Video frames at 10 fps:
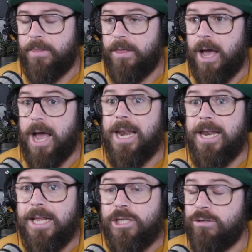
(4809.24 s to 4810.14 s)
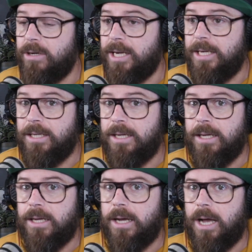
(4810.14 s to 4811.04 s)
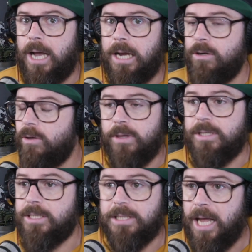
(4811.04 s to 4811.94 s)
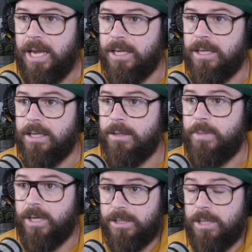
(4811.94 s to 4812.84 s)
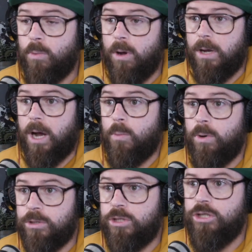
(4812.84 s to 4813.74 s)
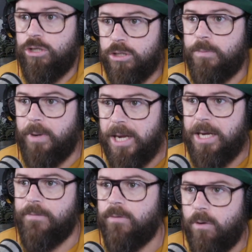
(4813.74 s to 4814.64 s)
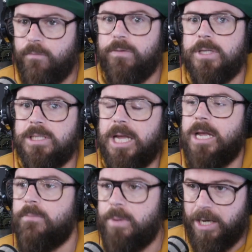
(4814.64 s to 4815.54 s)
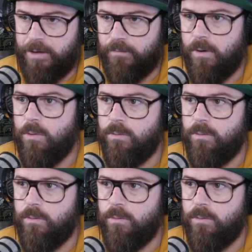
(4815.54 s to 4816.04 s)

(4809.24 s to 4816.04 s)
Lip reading: That I had nothing to say. Because I was just being involved for the sake of being involved.